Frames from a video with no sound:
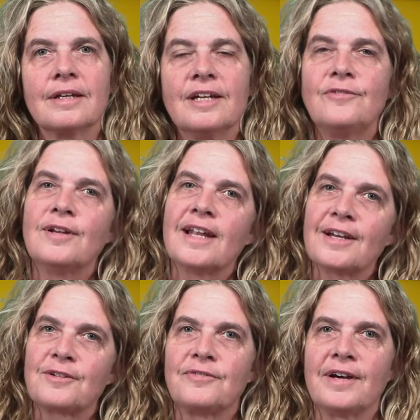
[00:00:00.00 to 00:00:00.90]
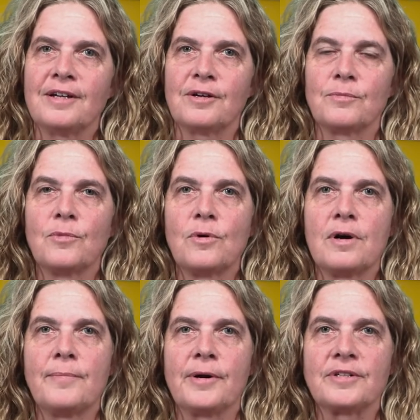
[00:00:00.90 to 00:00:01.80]
If you'd like to find out more
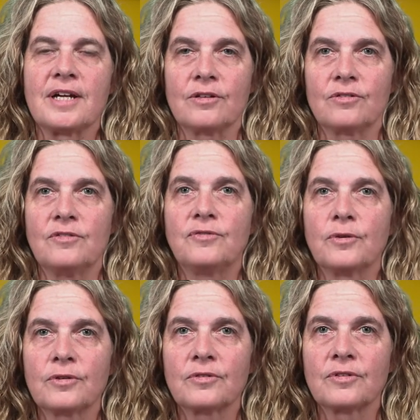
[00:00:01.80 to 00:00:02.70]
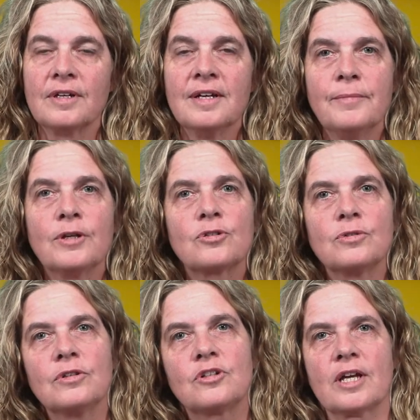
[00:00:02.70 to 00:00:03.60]
about Darcy Fox, make sure
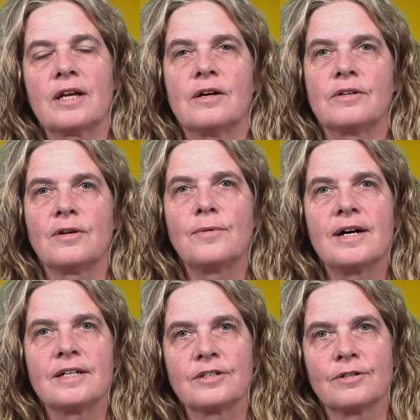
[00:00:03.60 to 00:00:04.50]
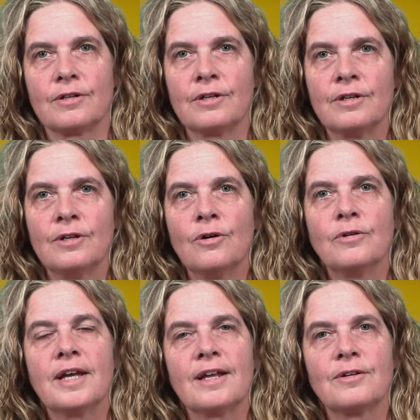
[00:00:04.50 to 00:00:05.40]
to check out our article
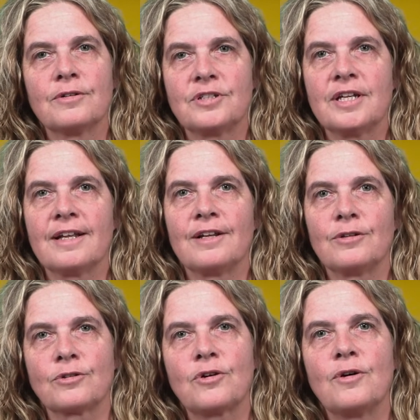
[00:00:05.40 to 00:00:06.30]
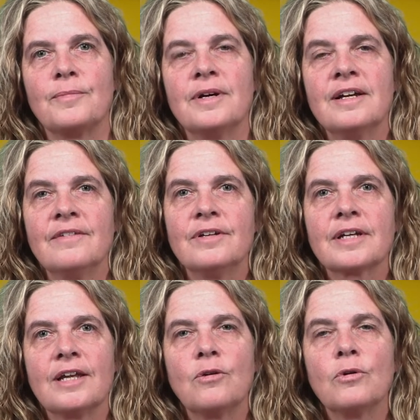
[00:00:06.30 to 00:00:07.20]
on LOTL.com, where you
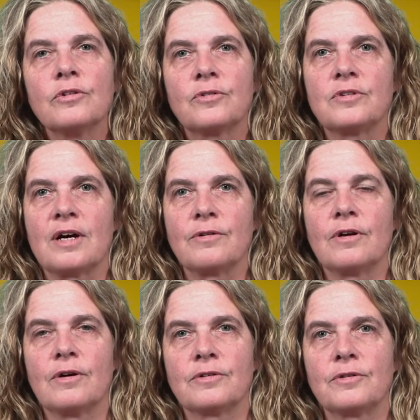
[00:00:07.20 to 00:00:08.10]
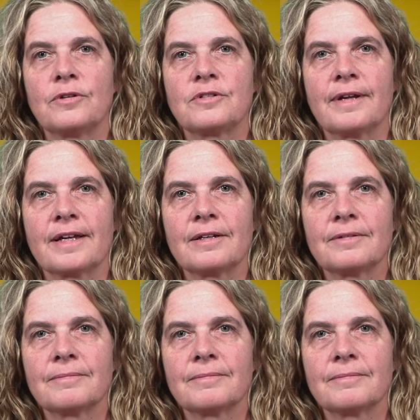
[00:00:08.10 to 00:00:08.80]
can also download her track.